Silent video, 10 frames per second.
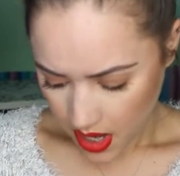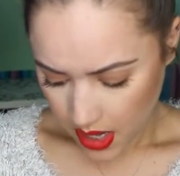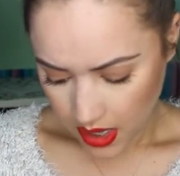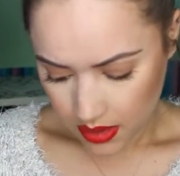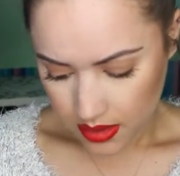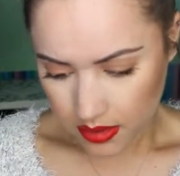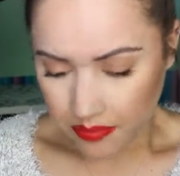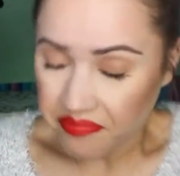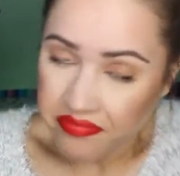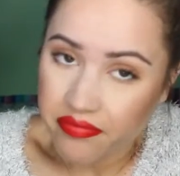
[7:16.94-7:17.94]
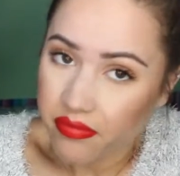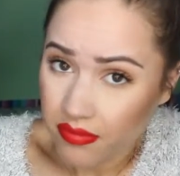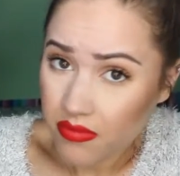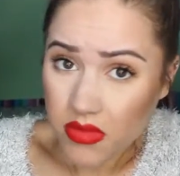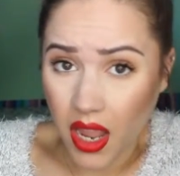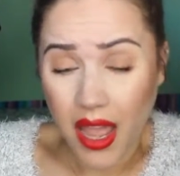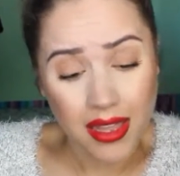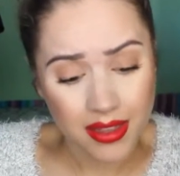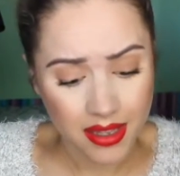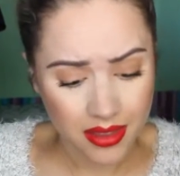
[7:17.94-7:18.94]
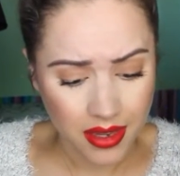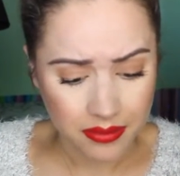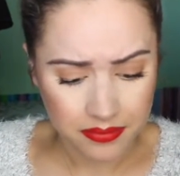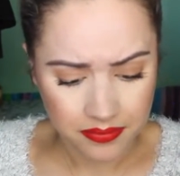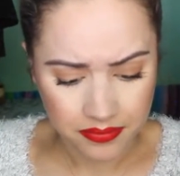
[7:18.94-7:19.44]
and I like that.